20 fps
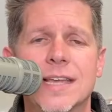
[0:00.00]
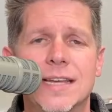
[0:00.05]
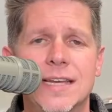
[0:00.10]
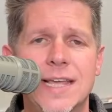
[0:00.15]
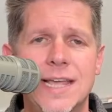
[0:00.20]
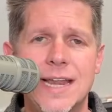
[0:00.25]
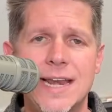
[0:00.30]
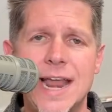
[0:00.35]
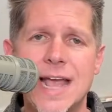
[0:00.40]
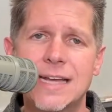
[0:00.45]
get
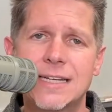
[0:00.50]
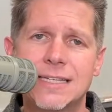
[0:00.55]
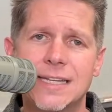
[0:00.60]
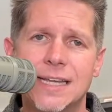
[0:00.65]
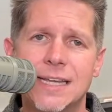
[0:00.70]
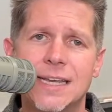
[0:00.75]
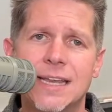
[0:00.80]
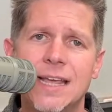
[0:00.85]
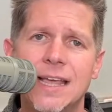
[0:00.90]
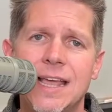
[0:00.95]

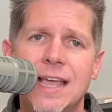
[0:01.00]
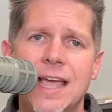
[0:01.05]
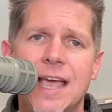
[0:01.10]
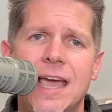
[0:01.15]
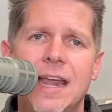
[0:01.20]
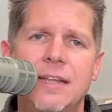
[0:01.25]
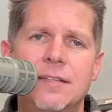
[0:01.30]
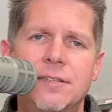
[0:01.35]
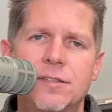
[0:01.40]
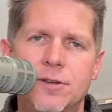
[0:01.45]
connected
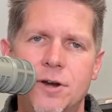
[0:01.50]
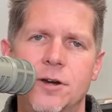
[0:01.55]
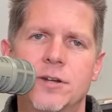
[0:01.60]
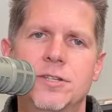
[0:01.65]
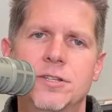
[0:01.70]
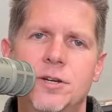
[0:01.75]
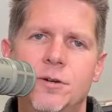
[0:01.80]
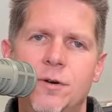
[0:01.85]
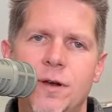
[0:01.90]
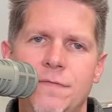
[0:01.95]
and it
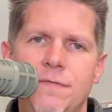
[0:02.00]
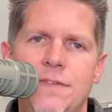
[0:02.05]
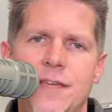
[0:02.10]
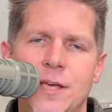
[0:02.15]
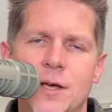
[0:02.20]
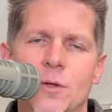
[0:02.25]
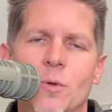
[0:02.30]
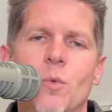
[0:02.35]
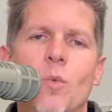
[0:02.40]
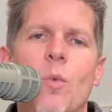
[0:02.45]
starts to
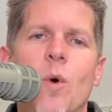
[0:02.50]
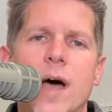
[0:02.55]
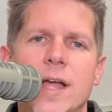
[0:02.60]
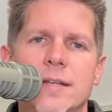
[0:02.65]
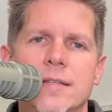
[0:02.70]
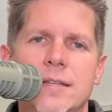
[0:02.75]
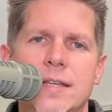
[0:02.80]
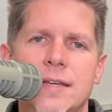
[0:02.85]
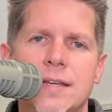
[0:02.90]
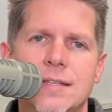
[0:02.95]
reveal
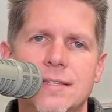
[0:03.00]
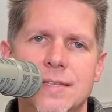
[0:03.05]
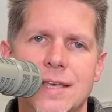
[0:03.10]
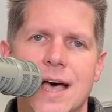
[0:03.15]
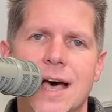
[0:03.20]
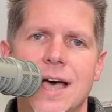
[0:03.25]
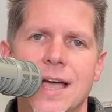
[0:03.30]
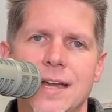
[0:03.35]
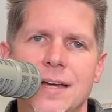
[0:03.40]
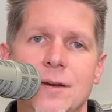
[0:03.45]
what to
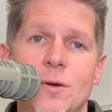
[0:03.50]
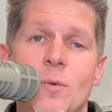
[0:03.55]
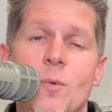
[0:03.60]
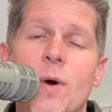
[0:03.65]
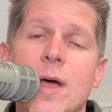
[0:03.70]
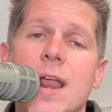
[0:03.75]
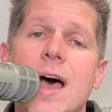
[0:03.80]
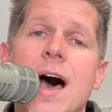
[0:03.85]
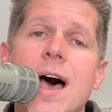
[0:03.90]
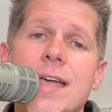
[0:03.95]
design,
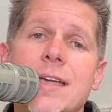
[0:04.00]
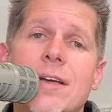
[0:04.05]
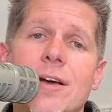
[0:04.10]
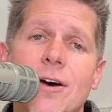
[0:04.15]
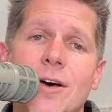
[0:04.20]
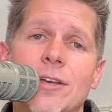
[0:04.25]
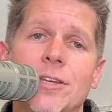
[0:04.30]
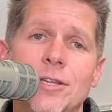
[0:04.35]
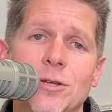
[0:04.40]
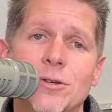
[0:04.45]
what
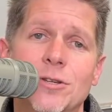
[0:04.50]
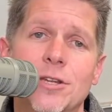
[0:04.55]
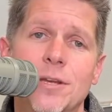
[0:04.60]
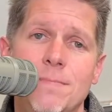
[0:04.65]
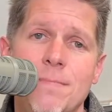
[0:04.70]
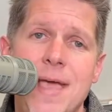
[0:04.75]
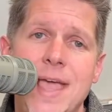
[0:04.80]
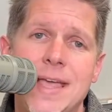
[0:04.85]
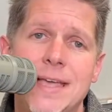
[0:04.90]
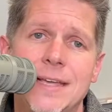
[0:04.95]
icon you
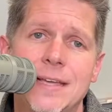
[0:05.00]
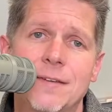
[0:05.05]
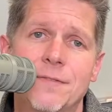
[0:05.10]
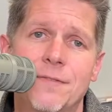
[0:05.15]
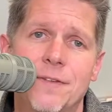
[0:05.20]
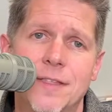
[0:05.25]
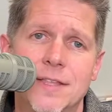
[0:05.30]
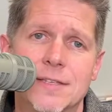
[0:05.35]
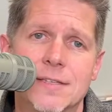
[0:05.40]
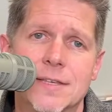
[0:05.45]
should make
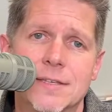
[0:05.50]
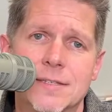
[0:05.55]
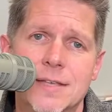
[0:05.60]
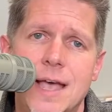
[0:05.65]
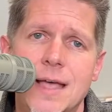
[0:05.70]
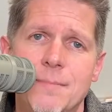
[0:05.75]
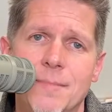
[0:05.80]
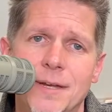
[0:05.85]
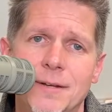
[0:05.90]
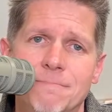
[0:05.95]
for this
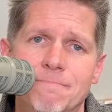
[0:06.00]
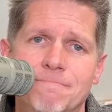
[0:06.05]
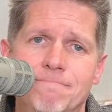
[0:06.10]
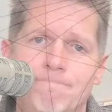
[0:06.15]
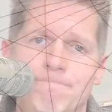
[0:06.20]
assignment.